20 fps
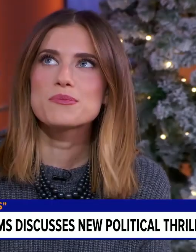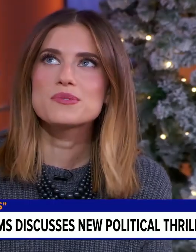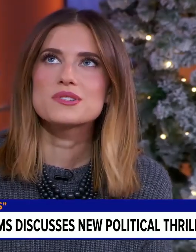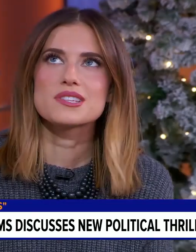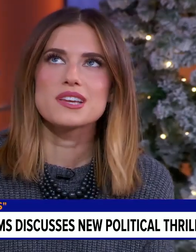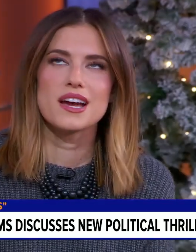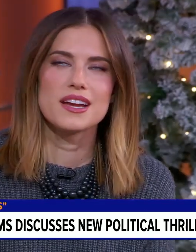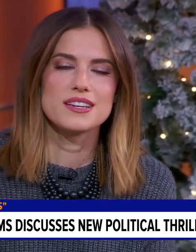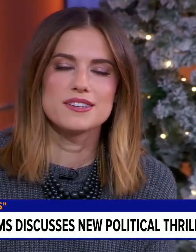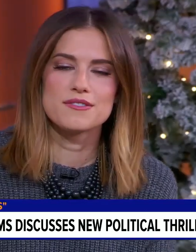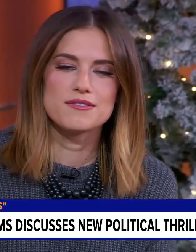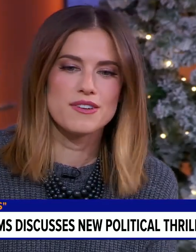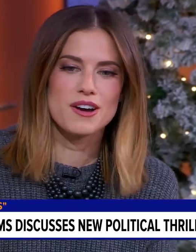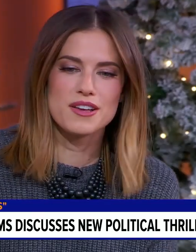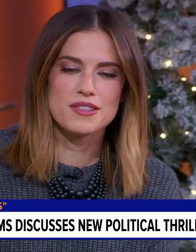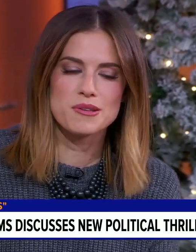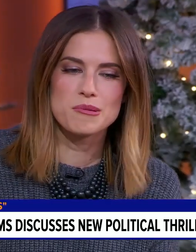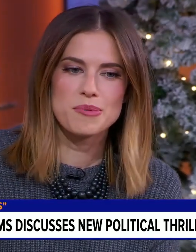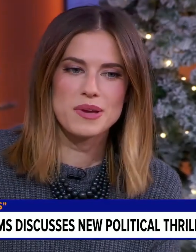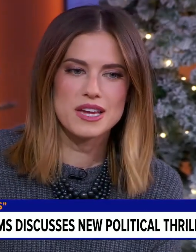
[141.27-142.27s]
was kind of
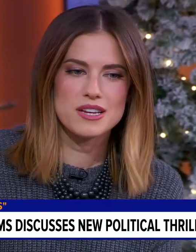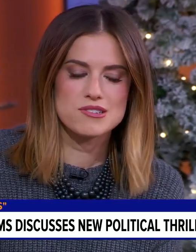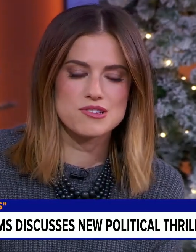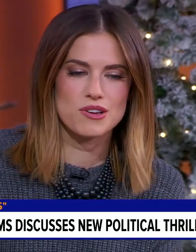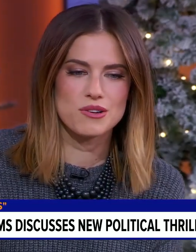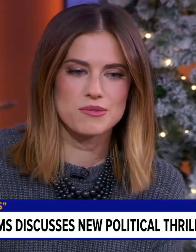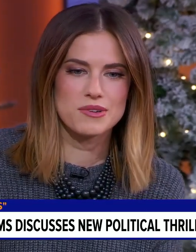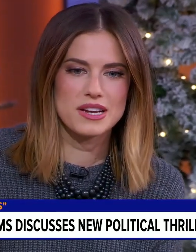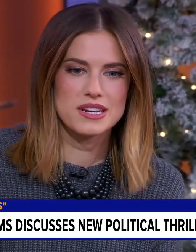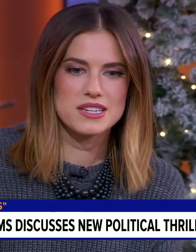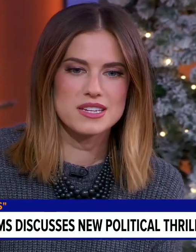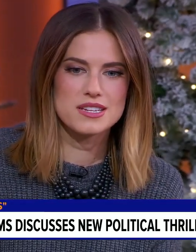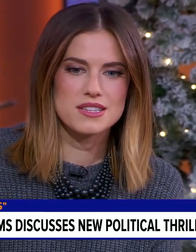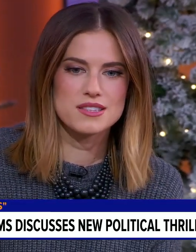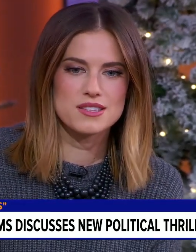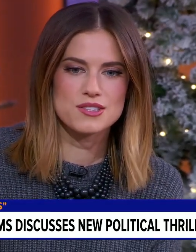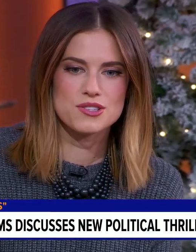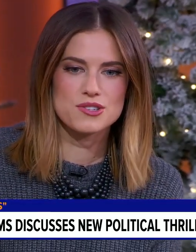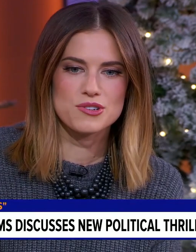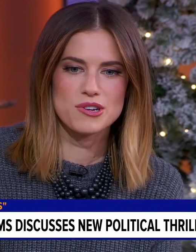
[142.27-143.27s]
on the page already.
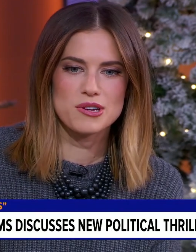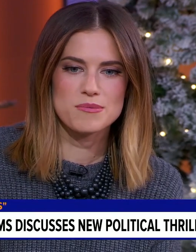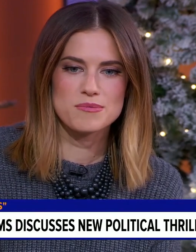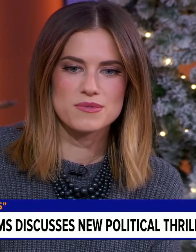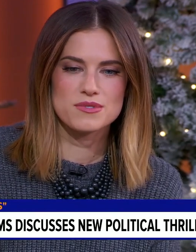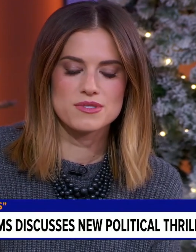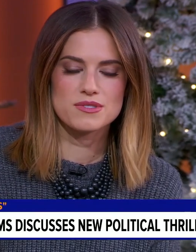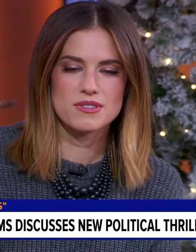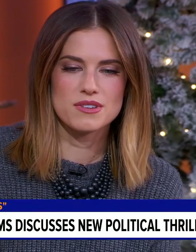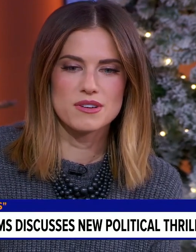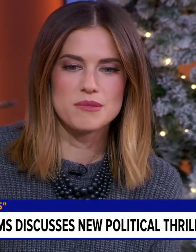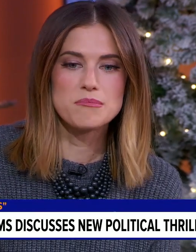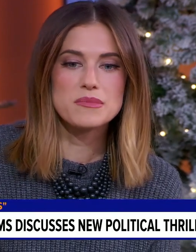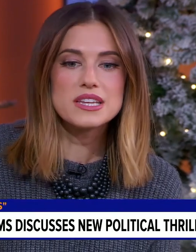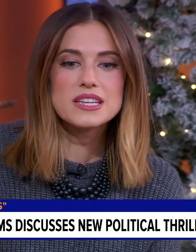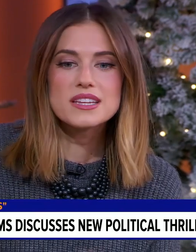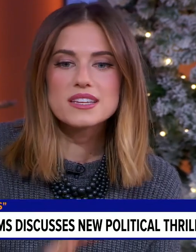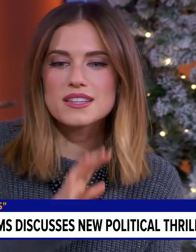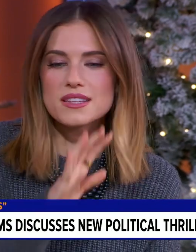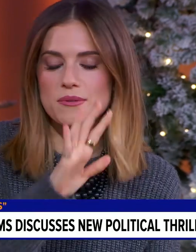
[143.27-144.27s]
The script,
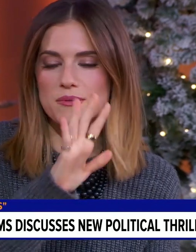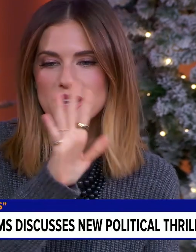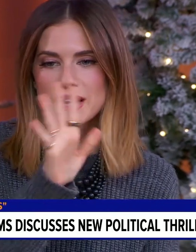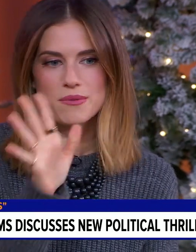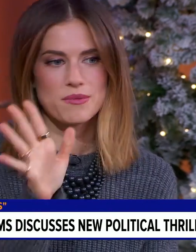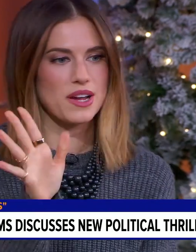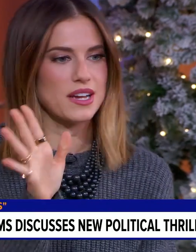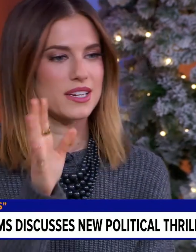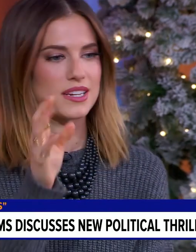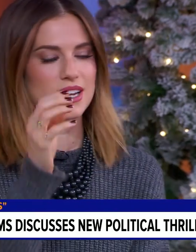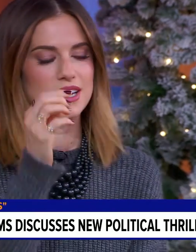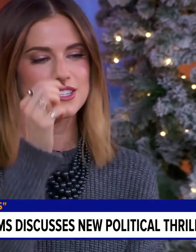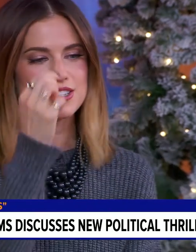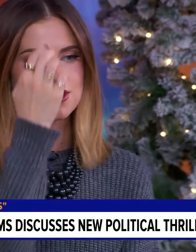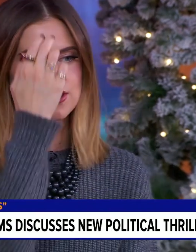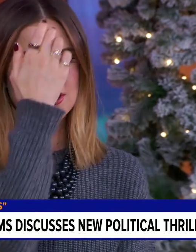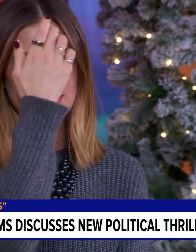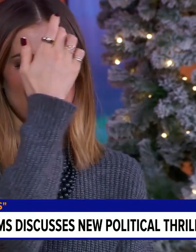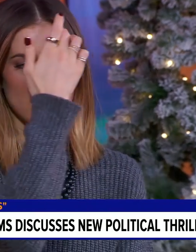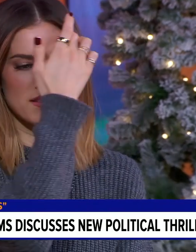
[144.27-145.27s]
immediately when I read it, I
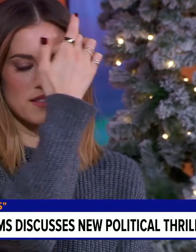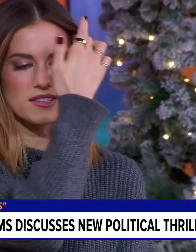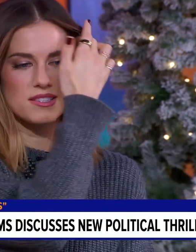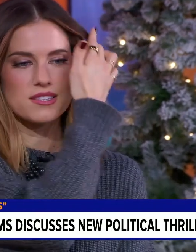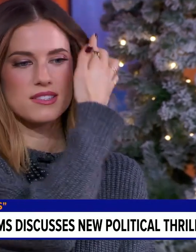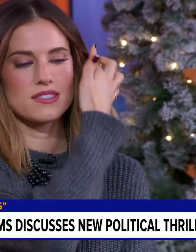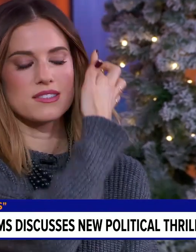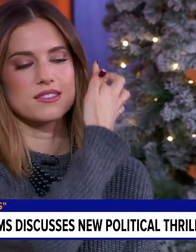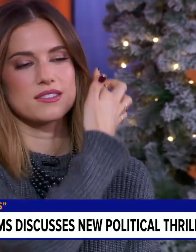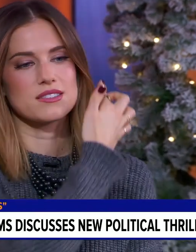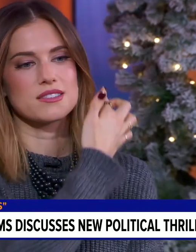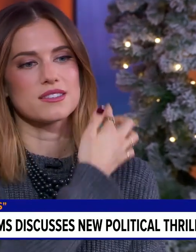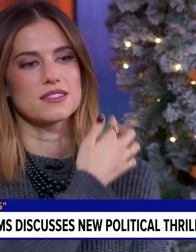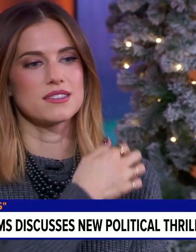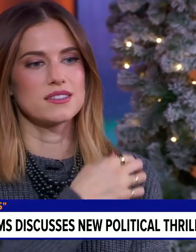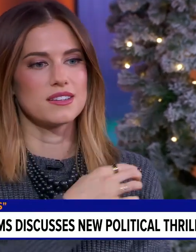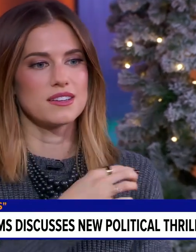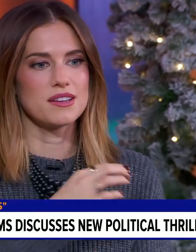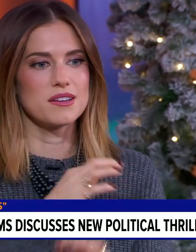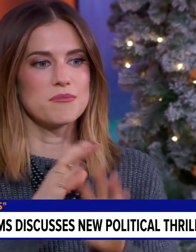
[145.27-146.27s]
just thought this is
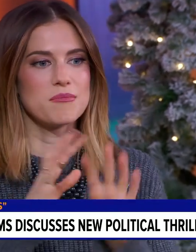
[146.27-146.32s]
a, a